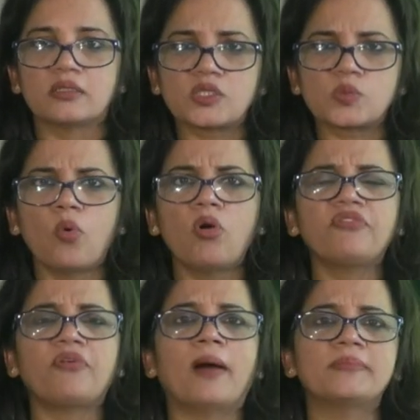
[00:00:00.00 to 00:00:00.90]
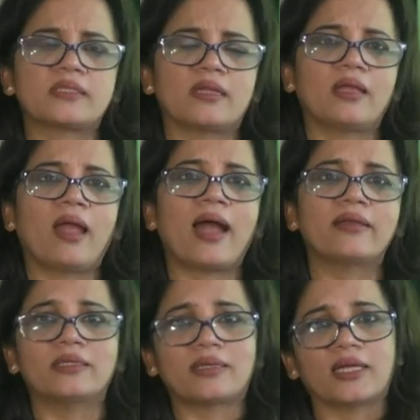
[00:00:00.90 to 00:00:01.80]
the small farms that they
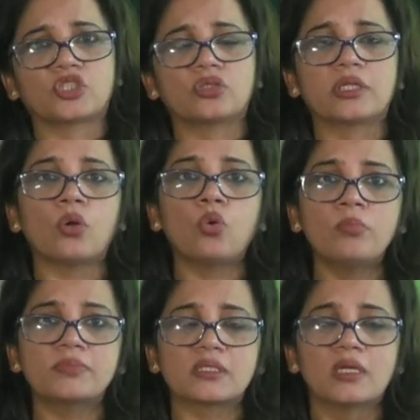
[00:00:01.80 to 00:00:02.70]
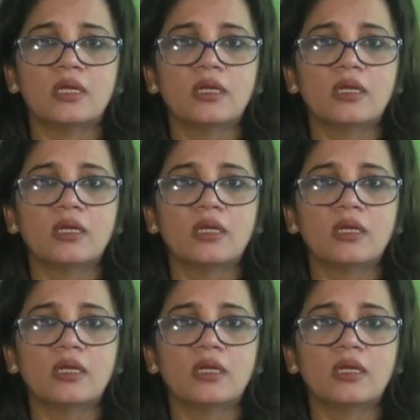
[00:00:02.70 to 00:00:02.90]
had attached to their homes.